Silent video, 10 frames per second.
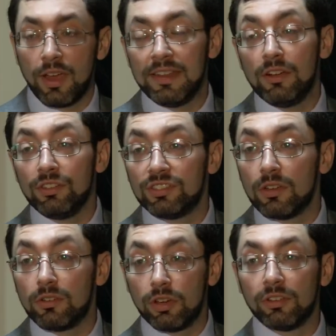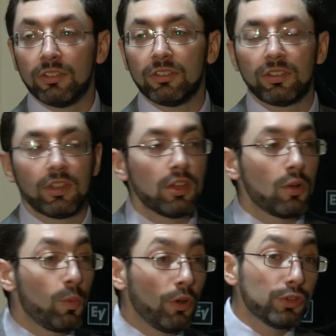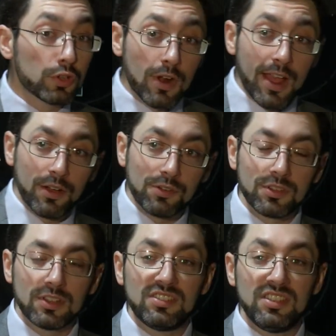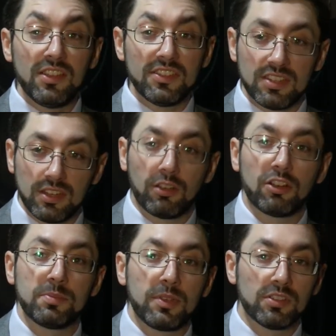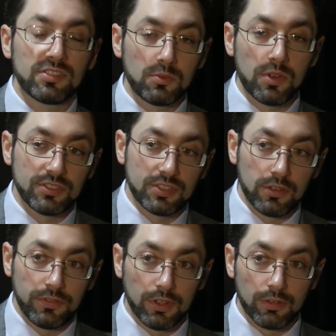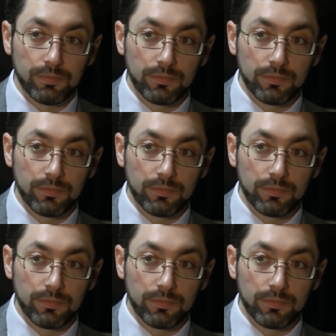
And he also couldn't wander around and see other synagogues because there were so few.